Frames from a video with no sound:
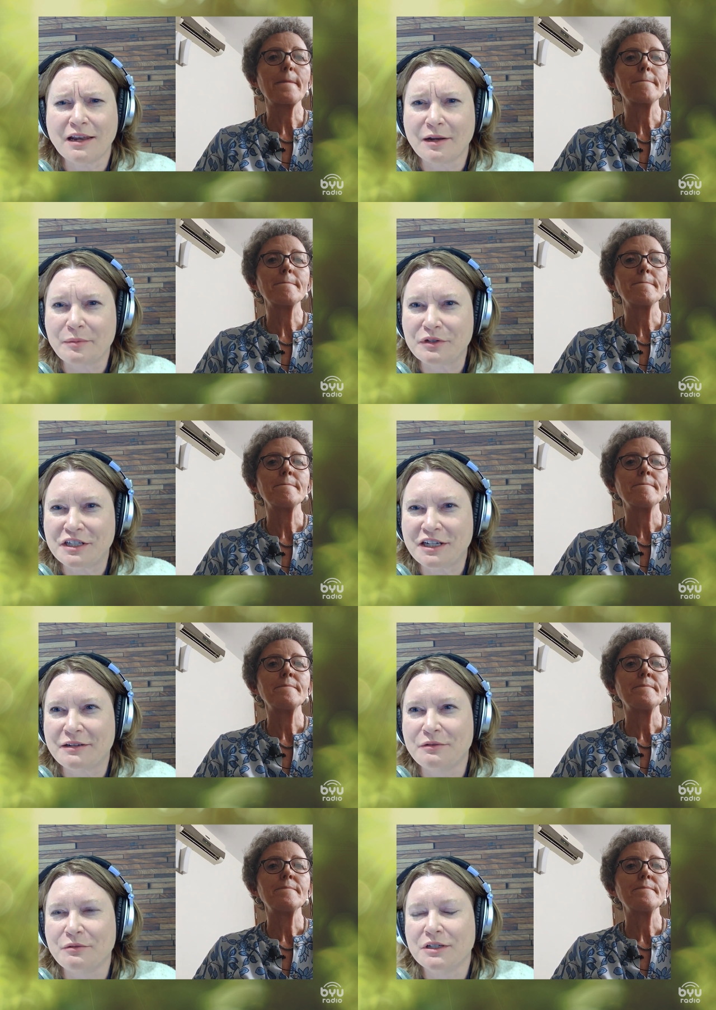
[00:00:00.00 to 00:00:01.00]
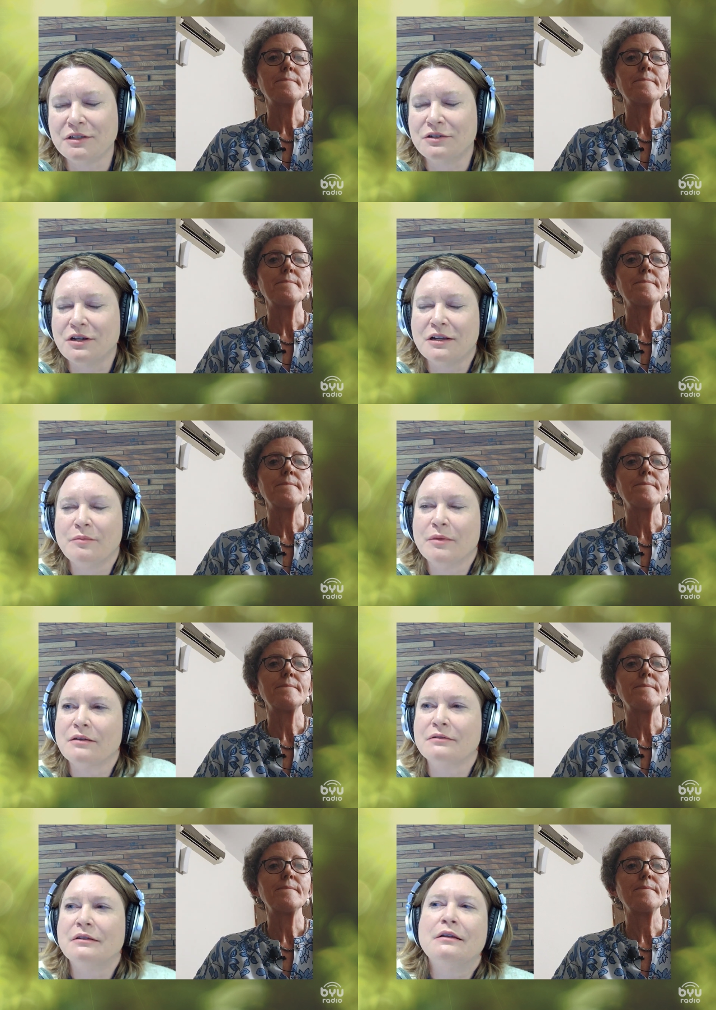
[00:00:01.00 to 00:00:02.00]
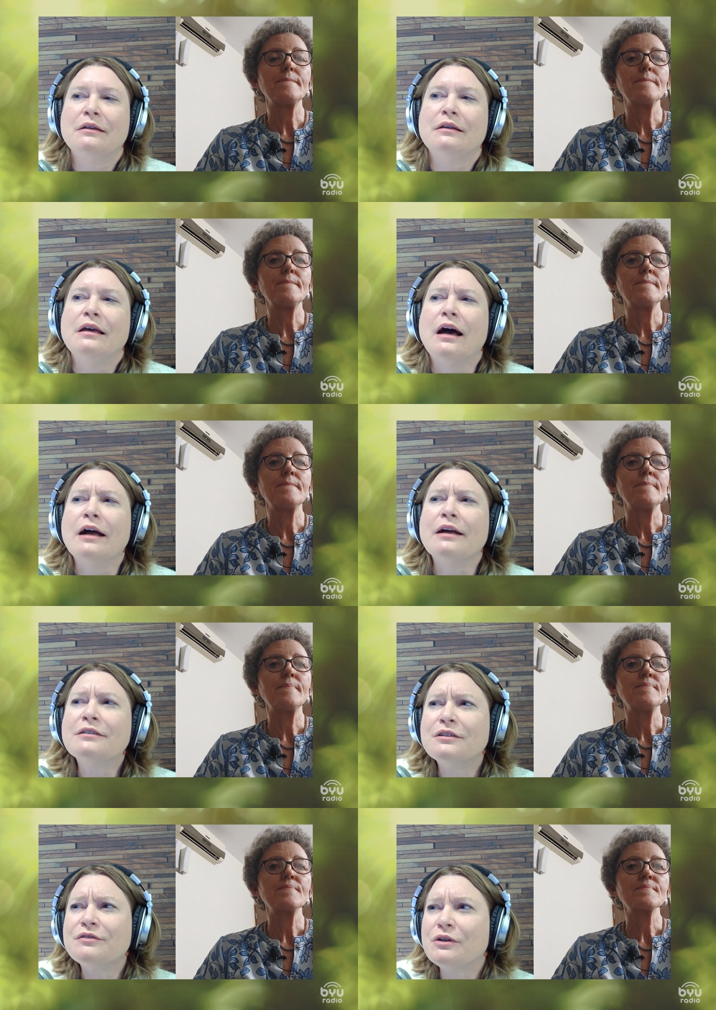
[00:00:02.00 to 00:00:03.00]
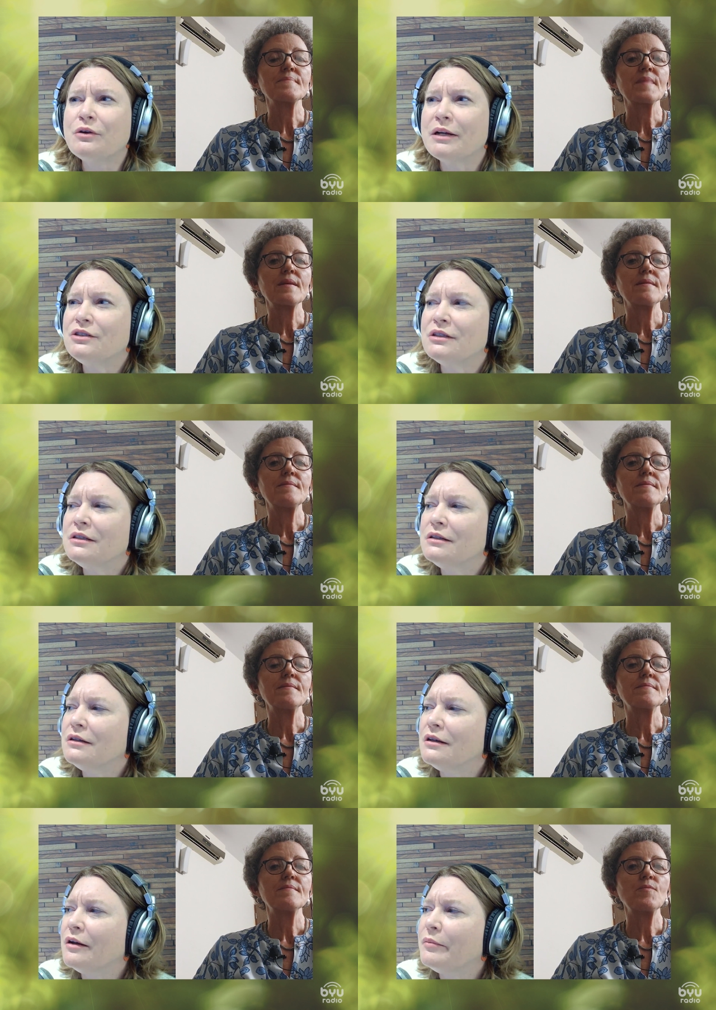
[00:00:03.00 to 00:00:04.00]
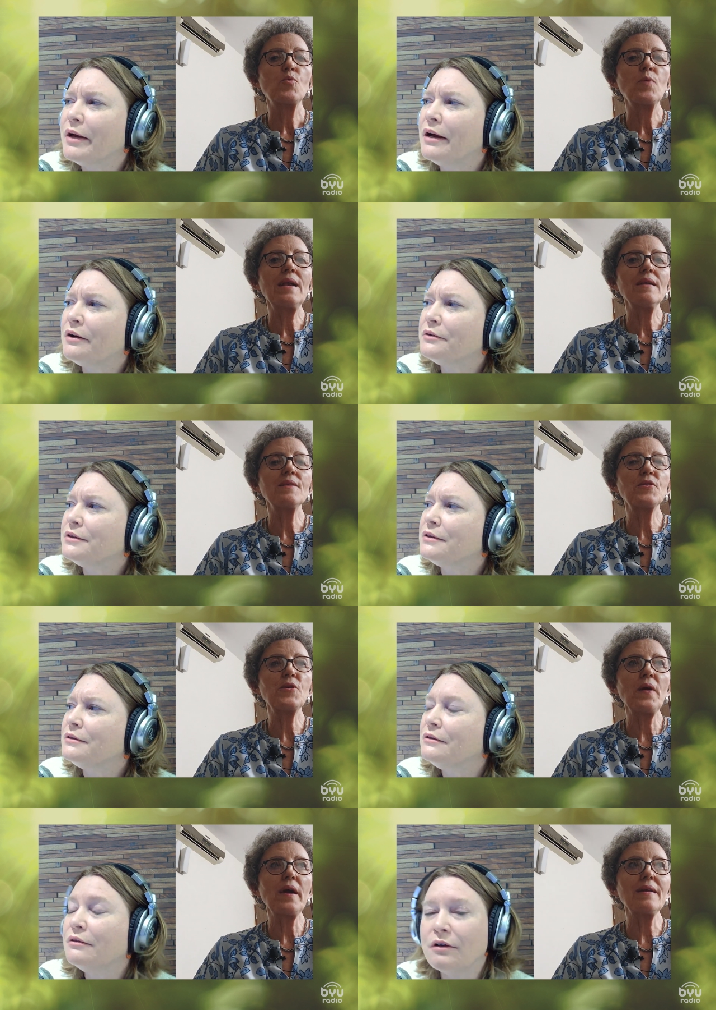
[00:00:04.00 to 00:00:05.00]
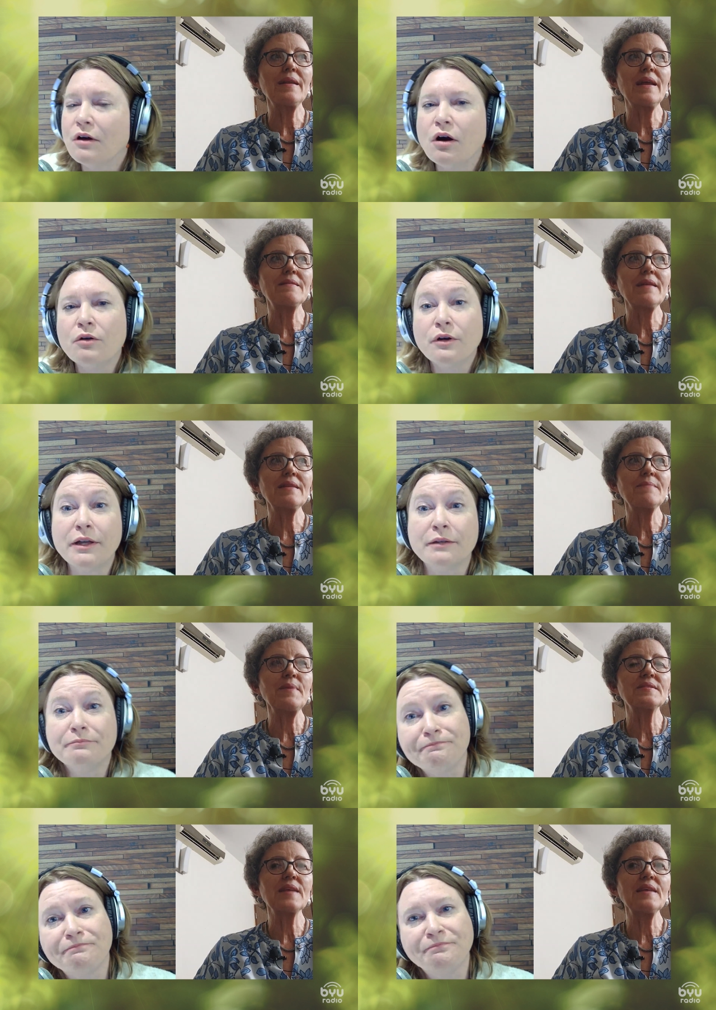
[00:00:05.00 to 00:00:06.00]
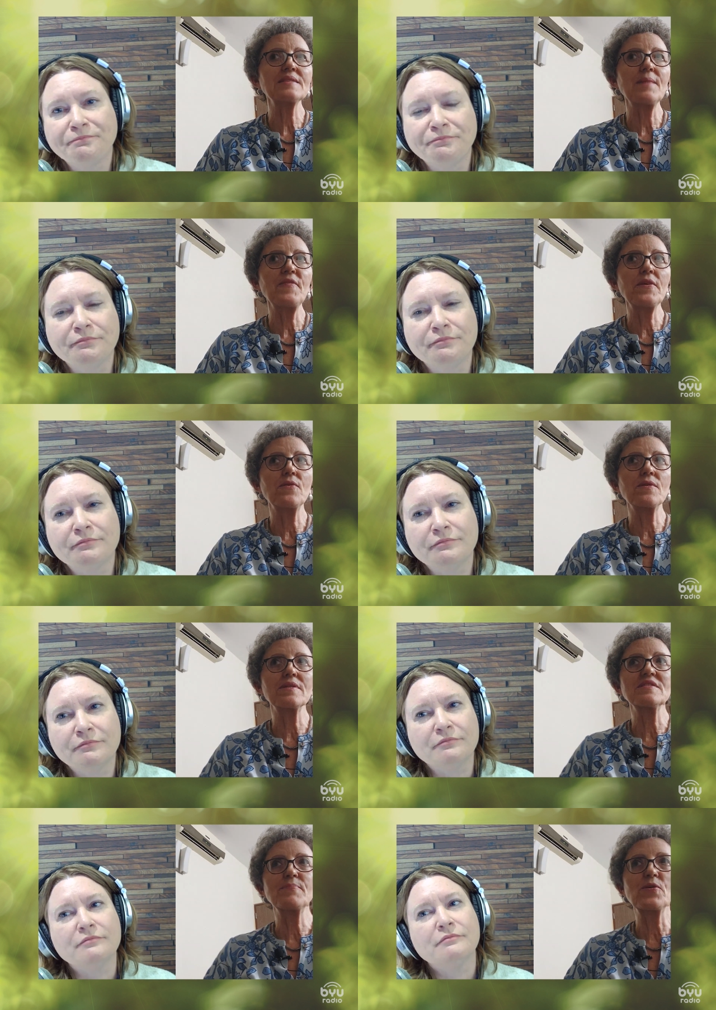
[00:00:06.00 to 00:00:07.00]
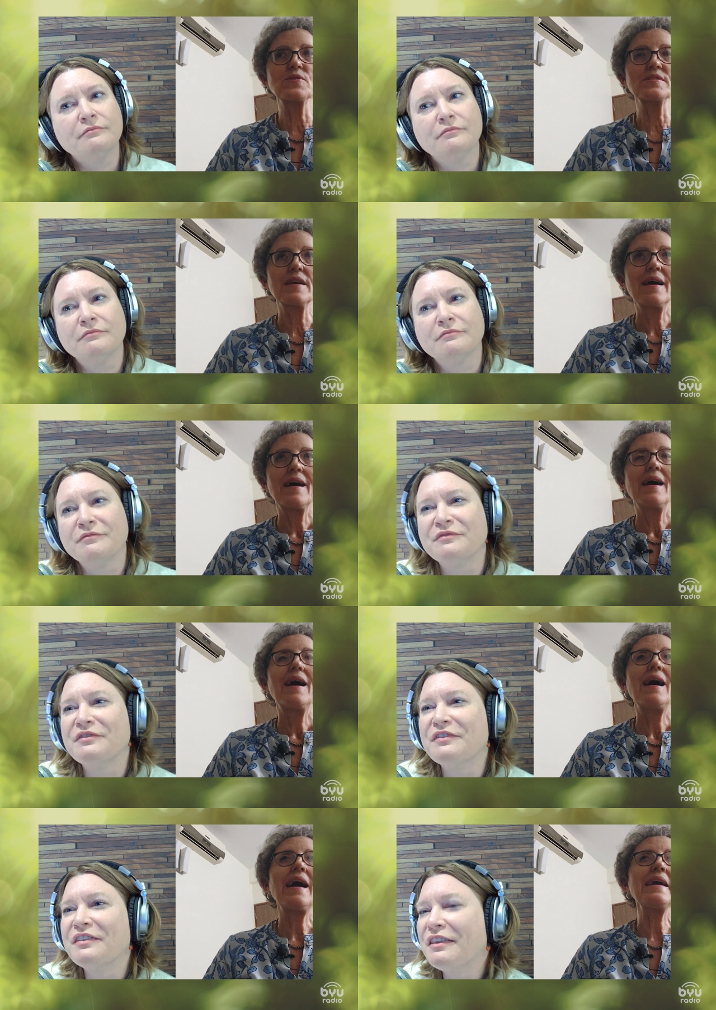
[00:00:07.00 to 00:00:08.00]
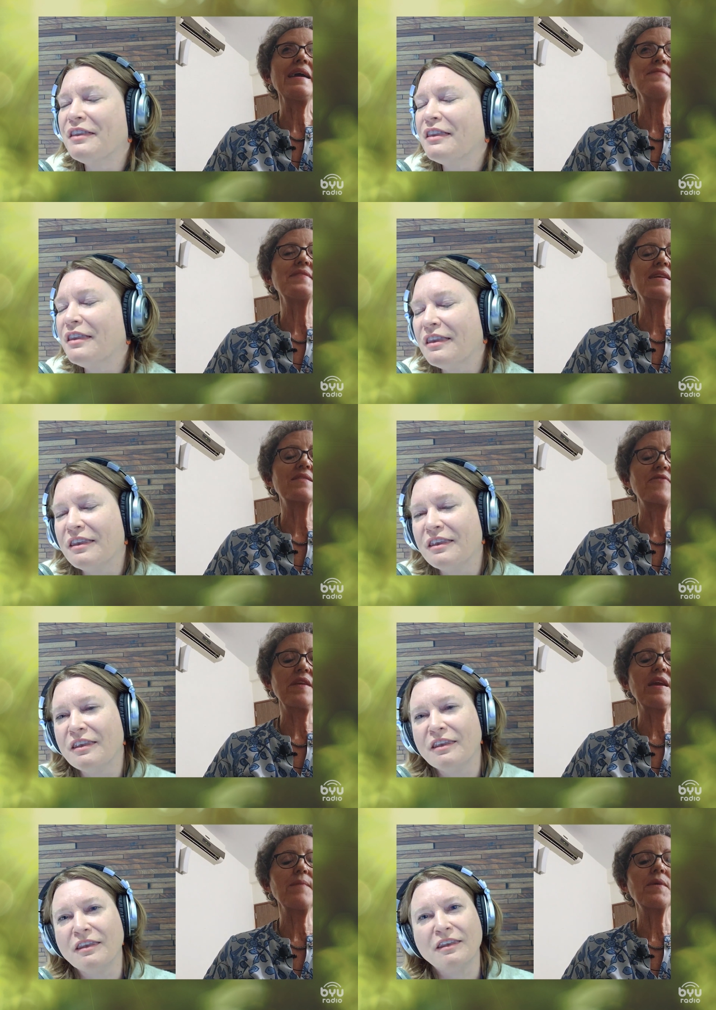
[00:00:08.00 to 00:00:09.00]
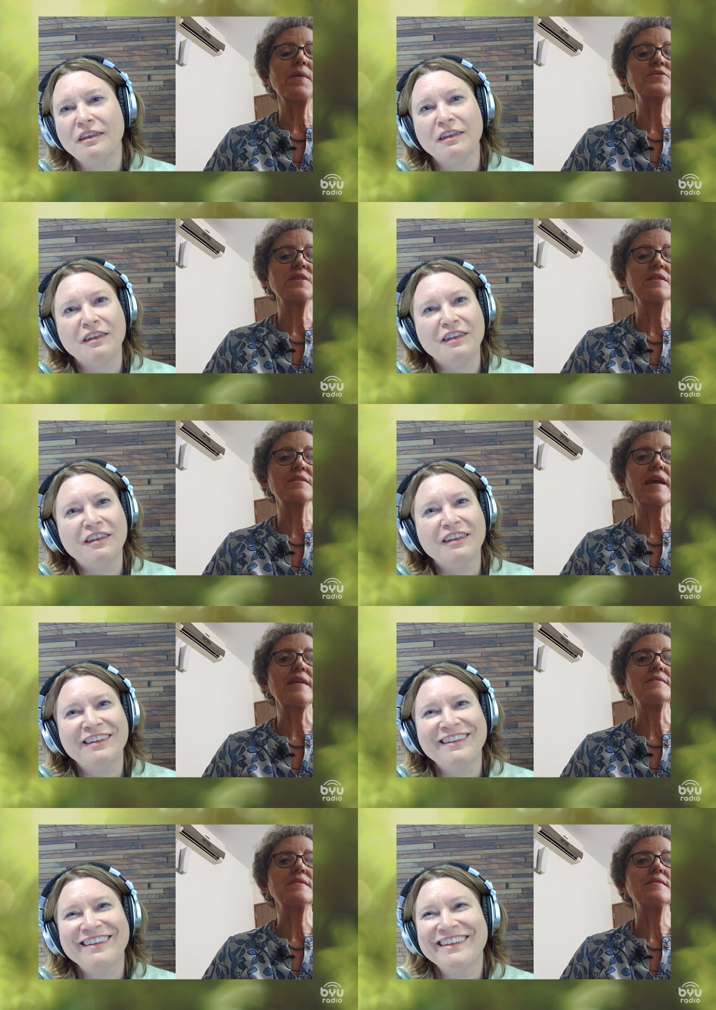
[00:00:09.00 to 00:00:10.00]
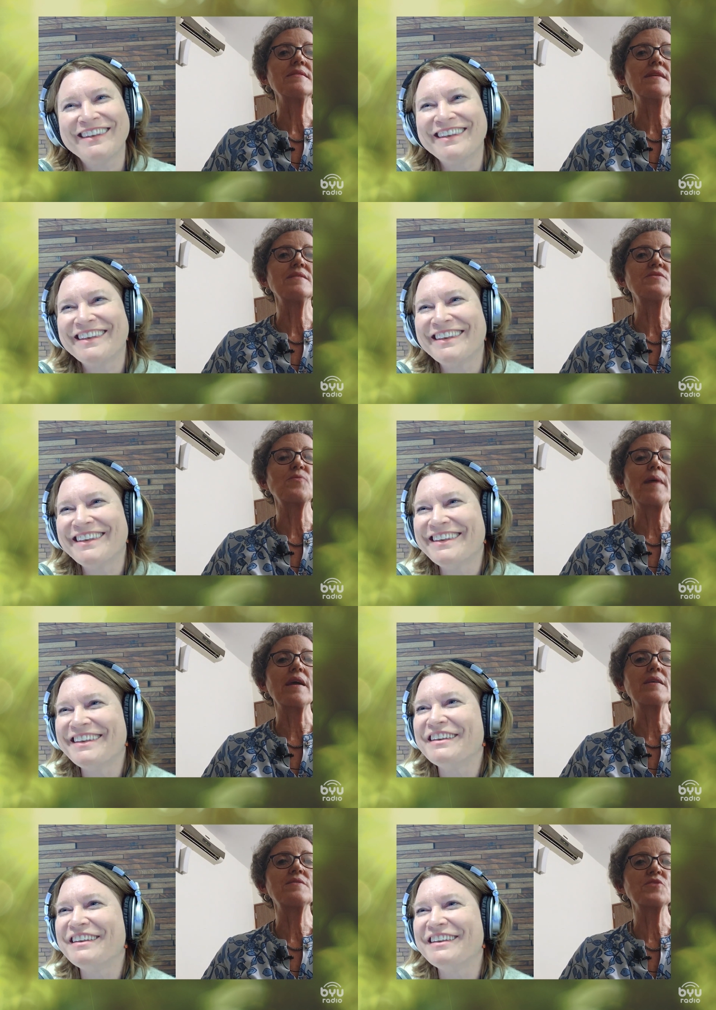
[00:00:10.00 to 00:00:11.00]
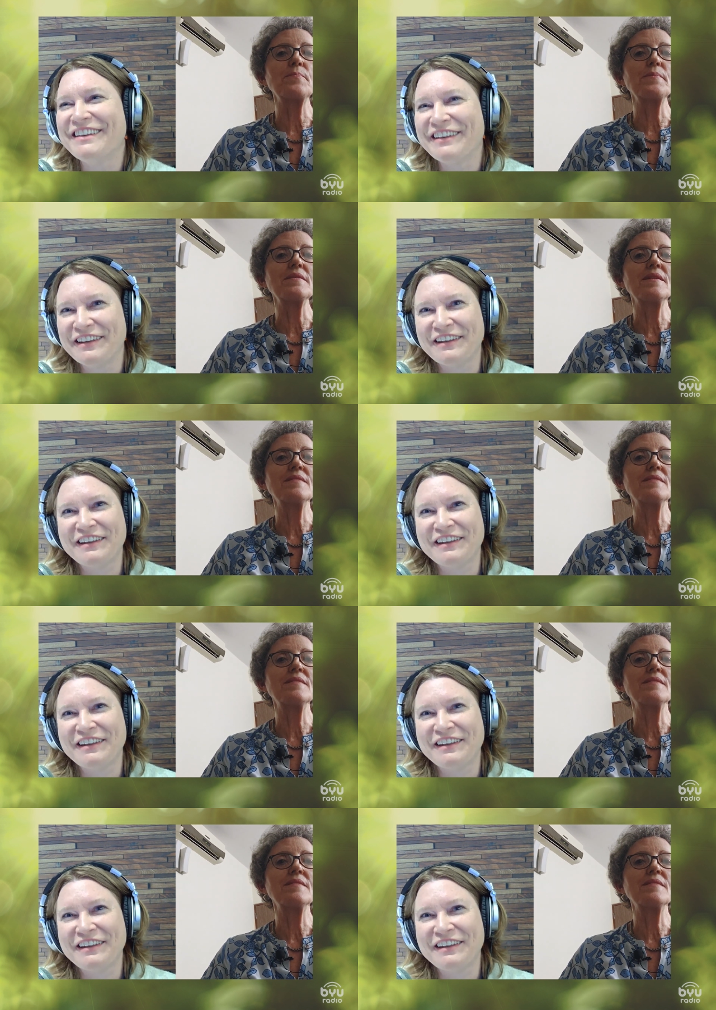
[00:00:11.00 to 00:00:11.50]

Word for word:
Speaker 1: that i appreciate what you're talking about i also have a question about well, you know let, oh, let me
Speaker 2: say something on this because i have that very much ingrained into my german